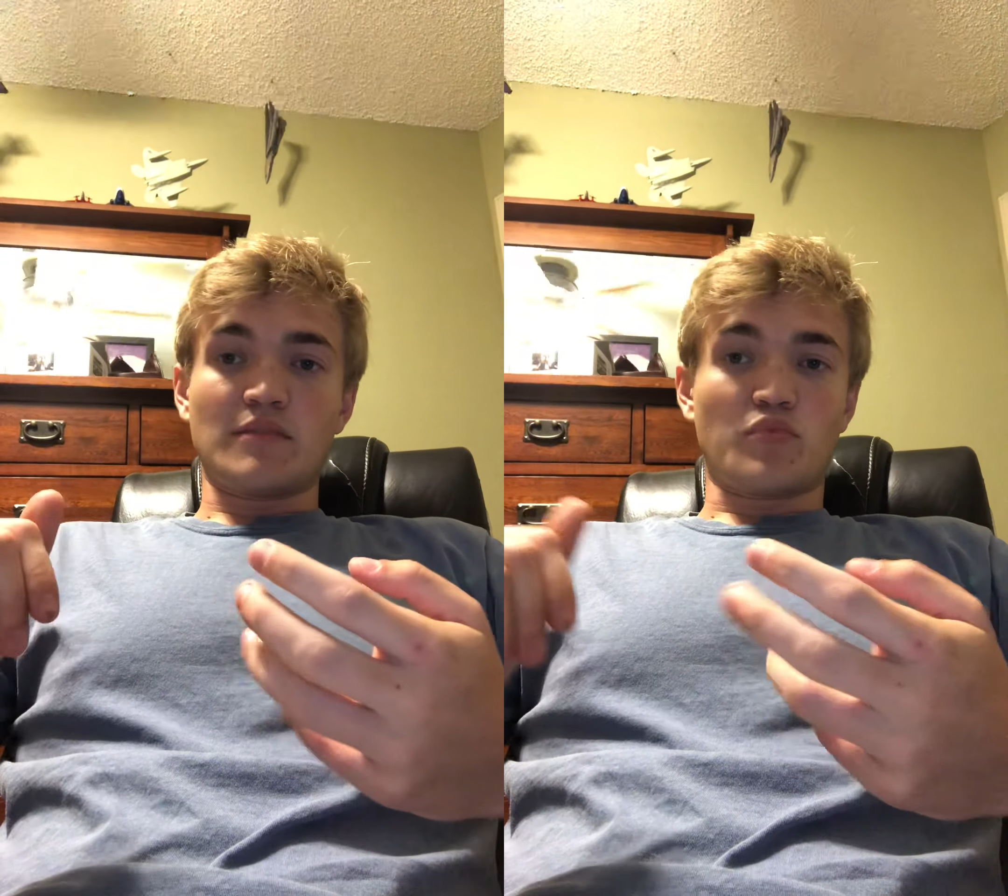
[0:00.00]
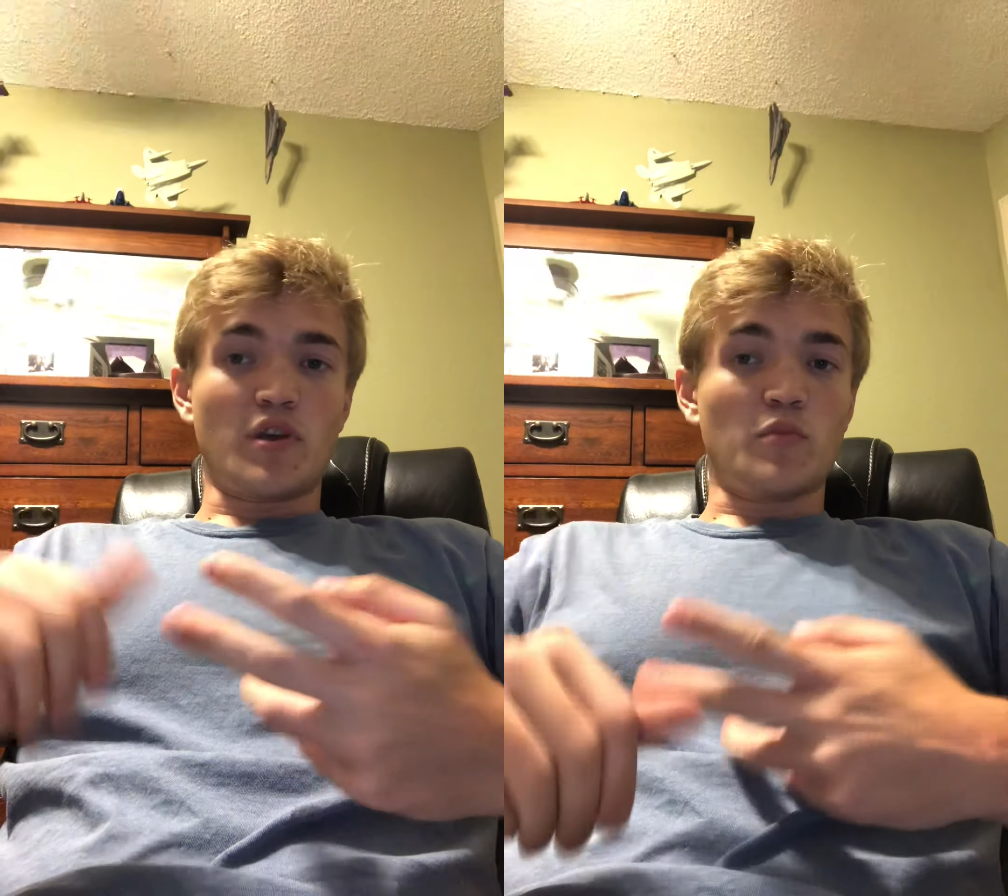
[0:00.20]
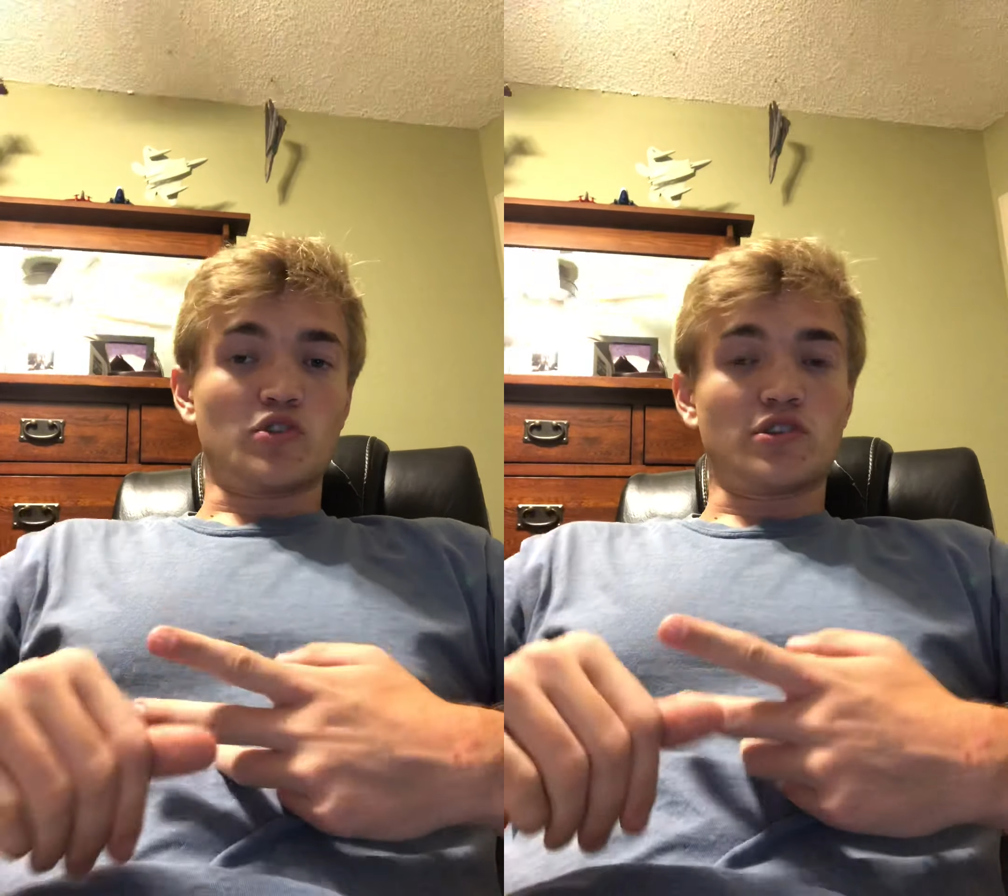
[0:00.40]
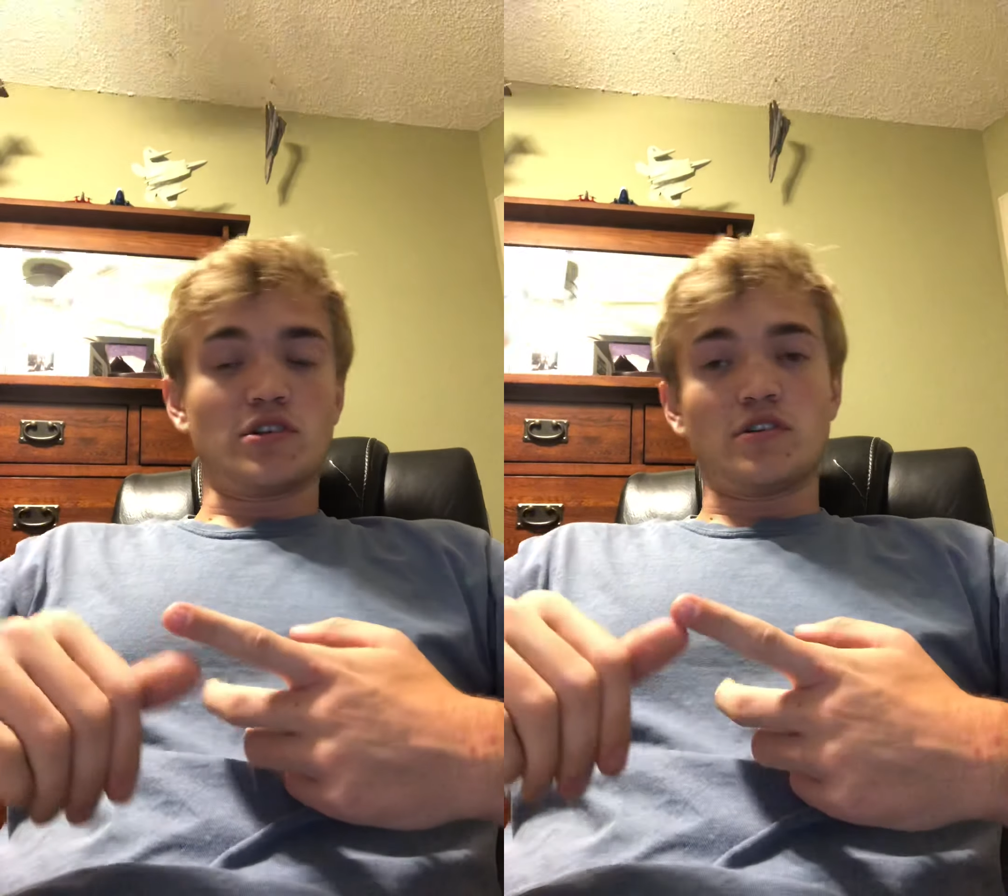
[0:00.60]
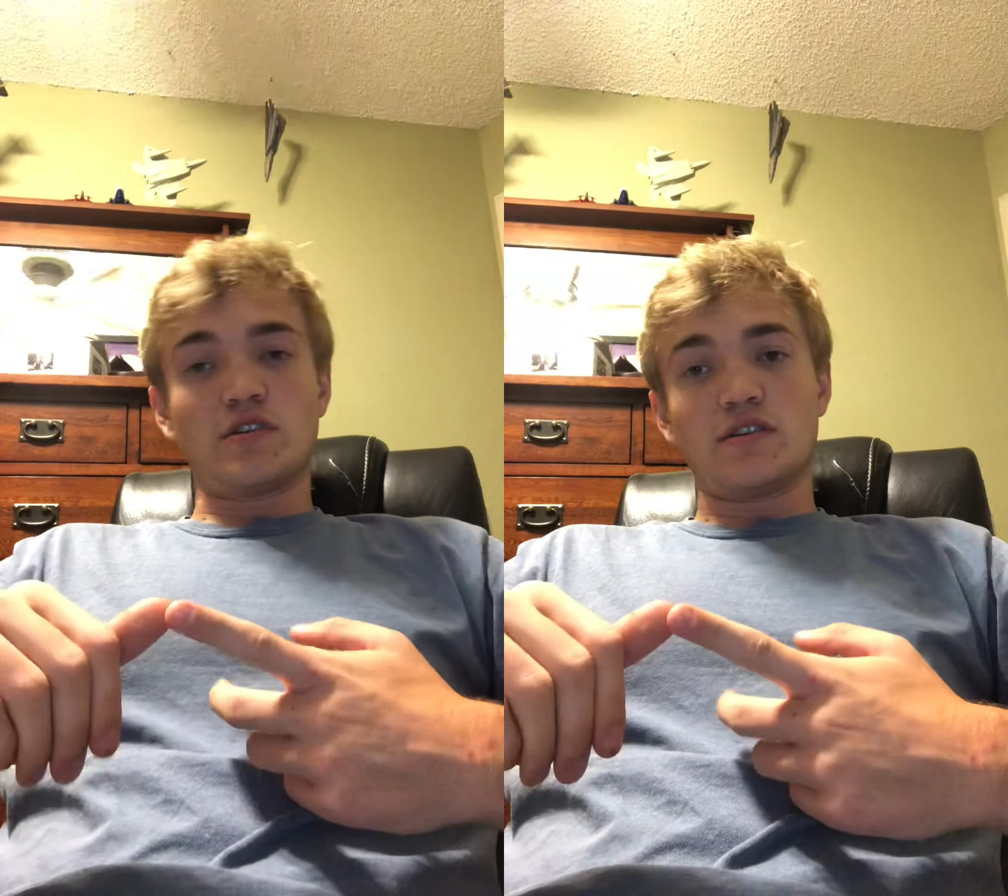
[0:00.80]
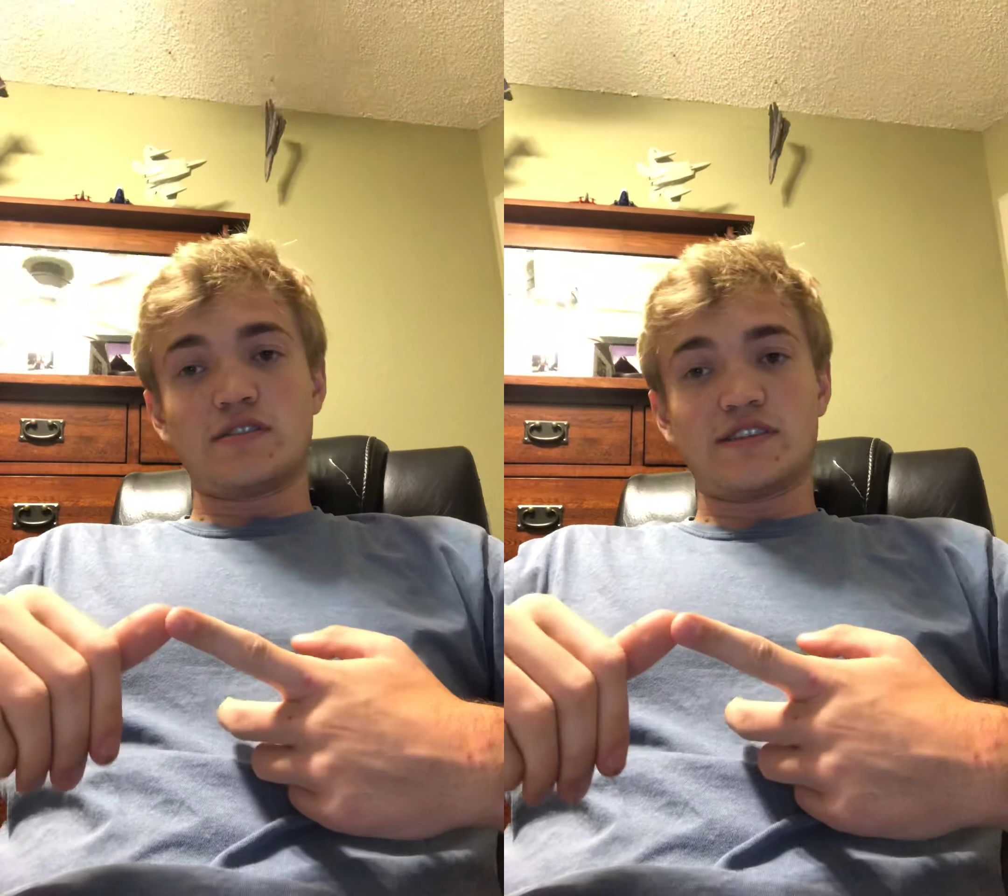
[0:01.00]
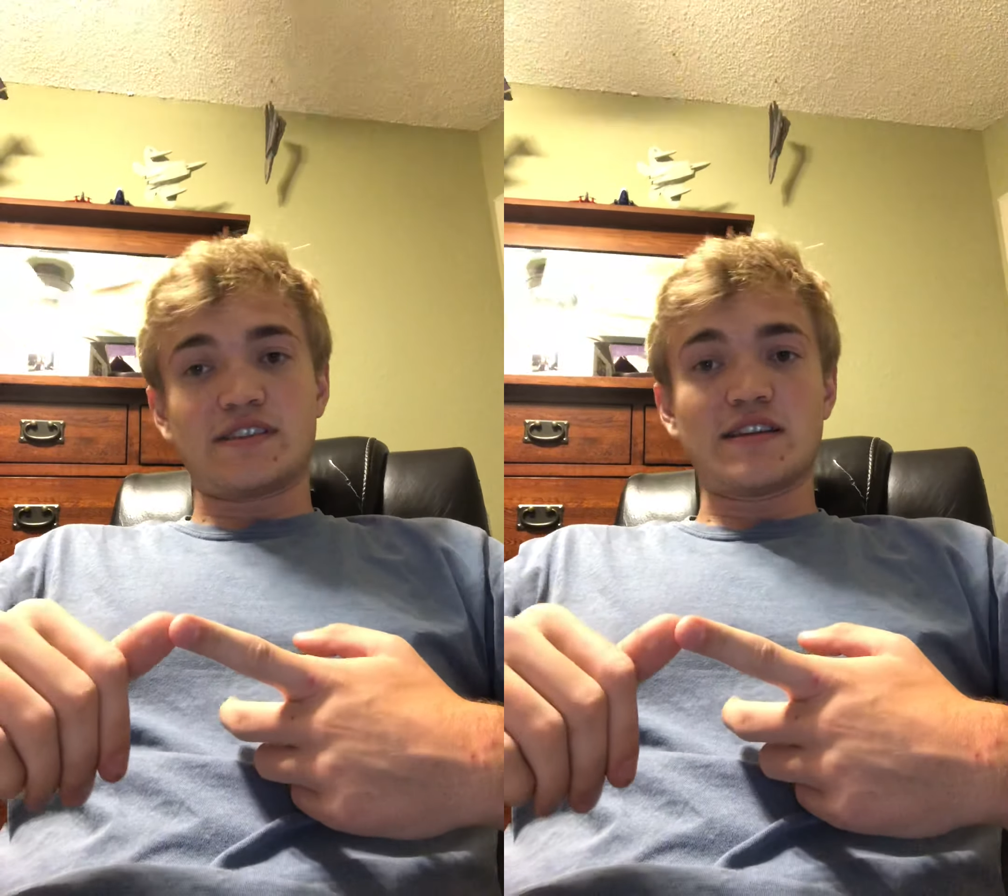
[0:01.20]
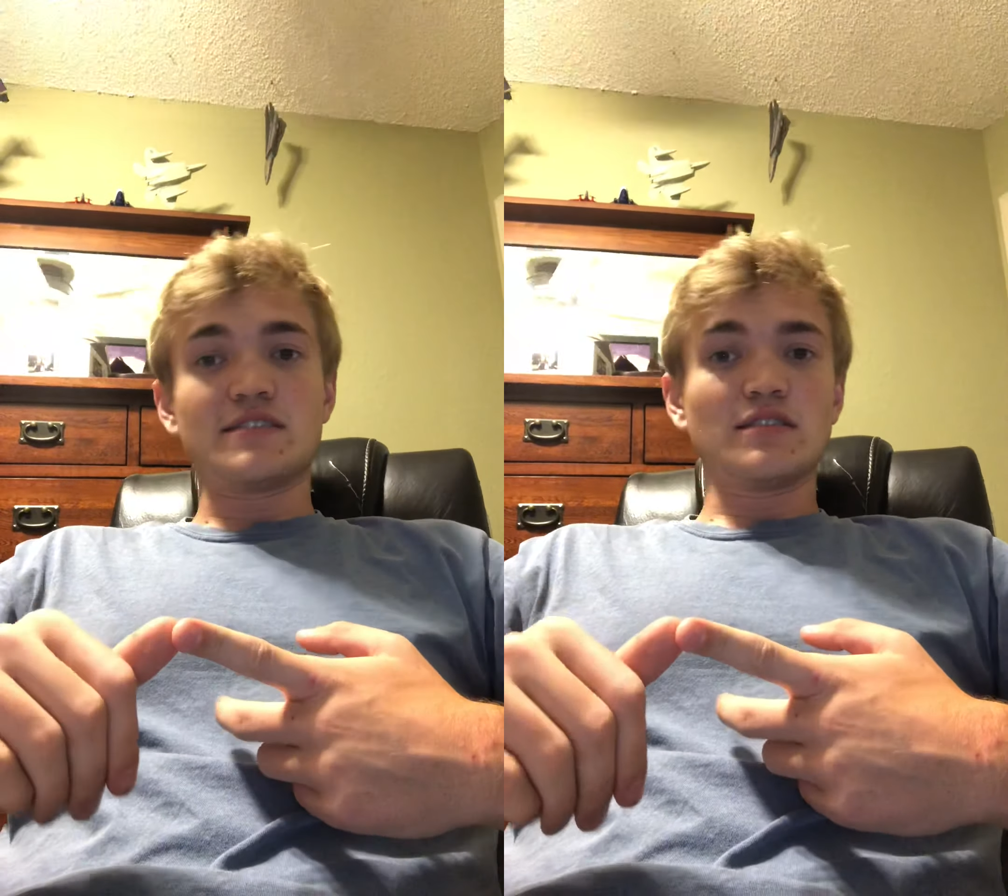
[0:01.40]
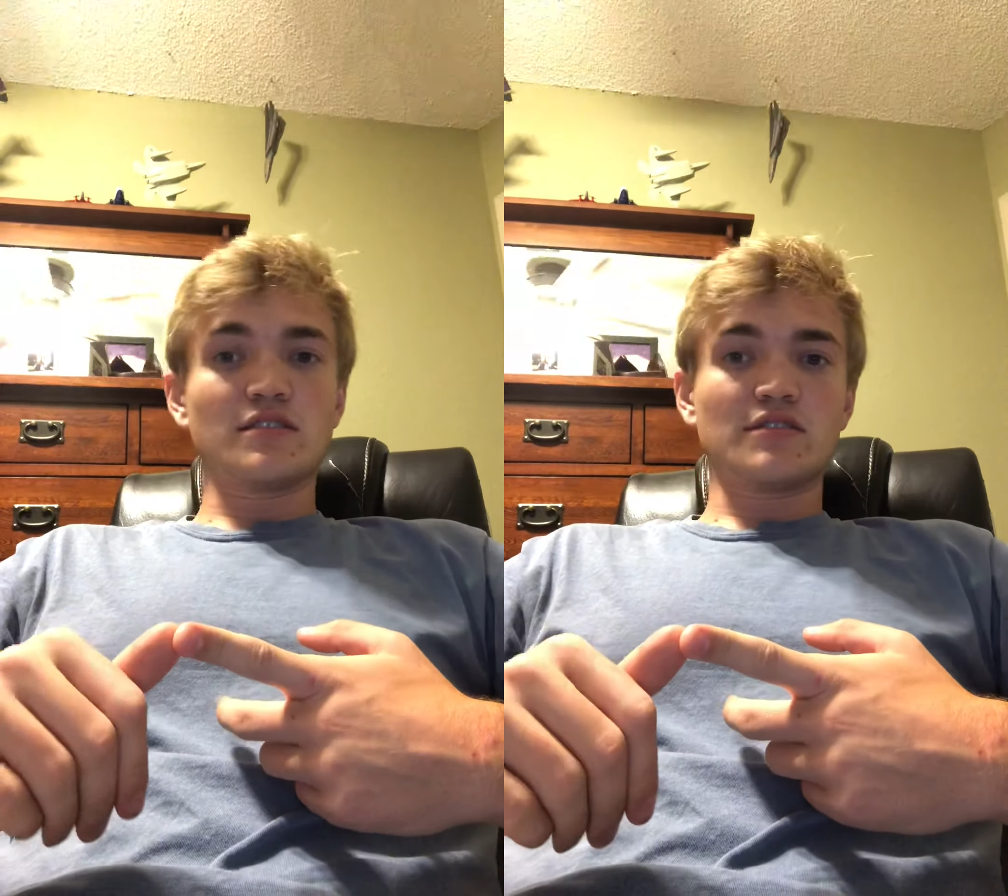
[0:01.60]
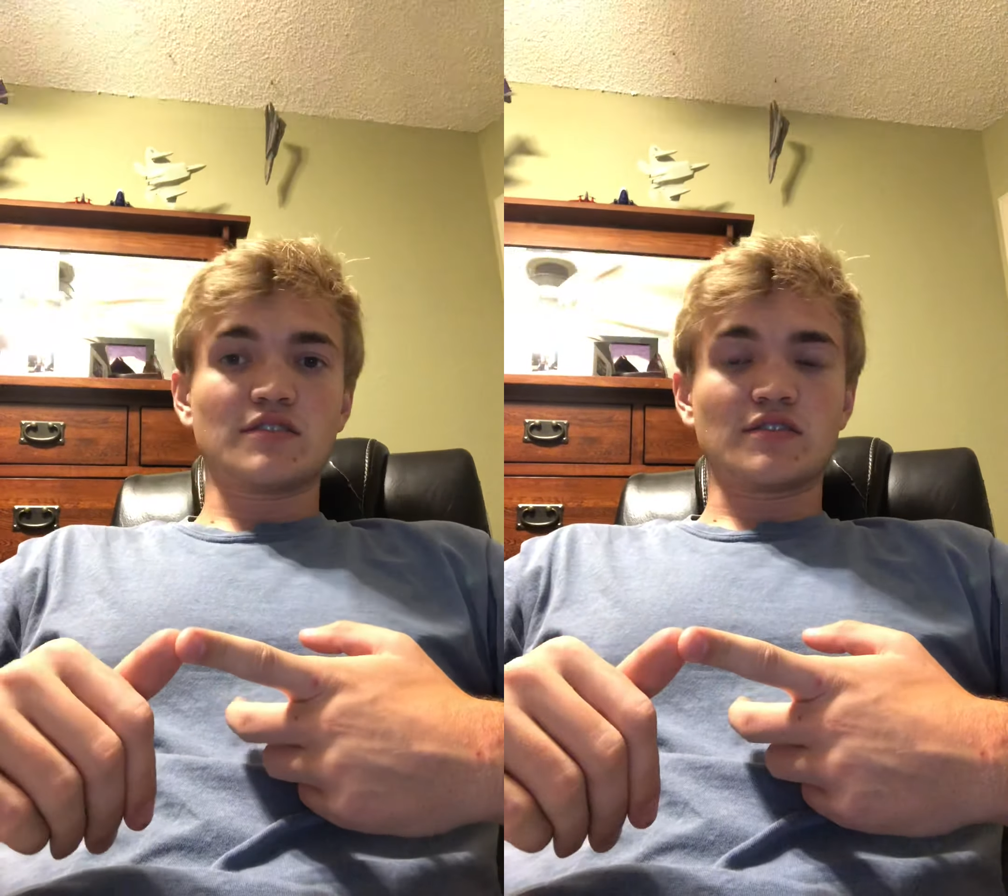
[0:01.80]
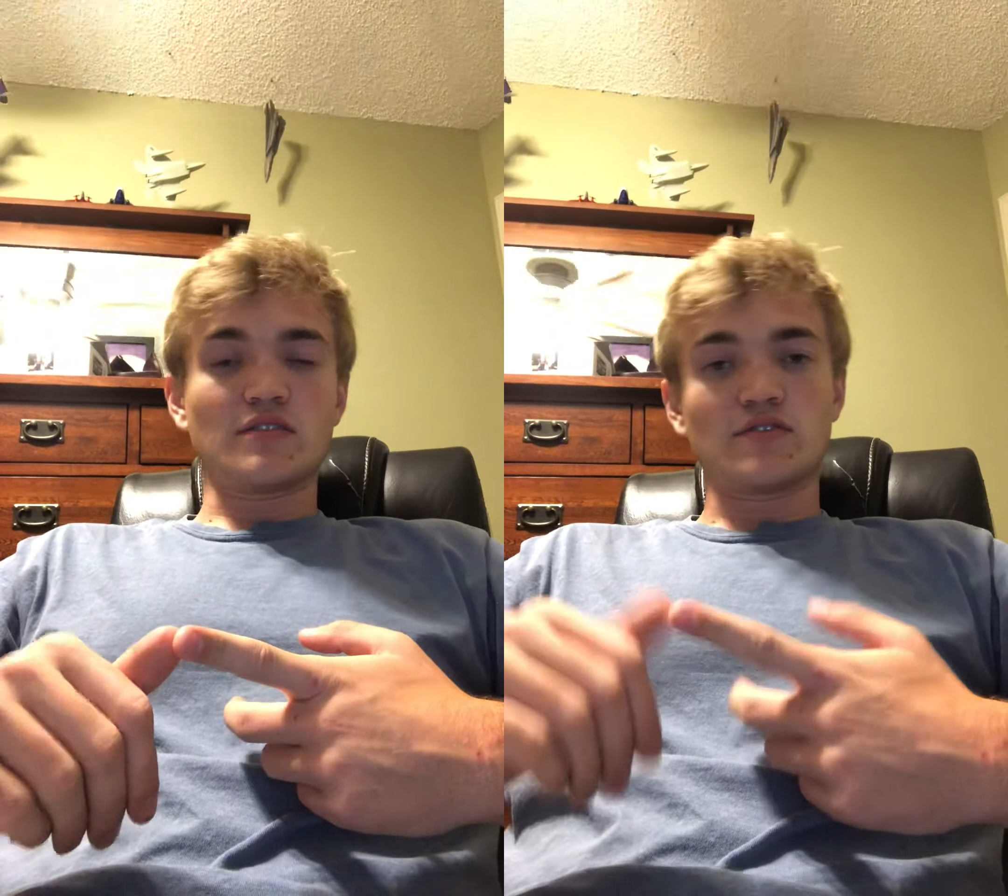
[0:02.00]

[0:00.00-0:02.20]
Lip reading: premature descent alerts,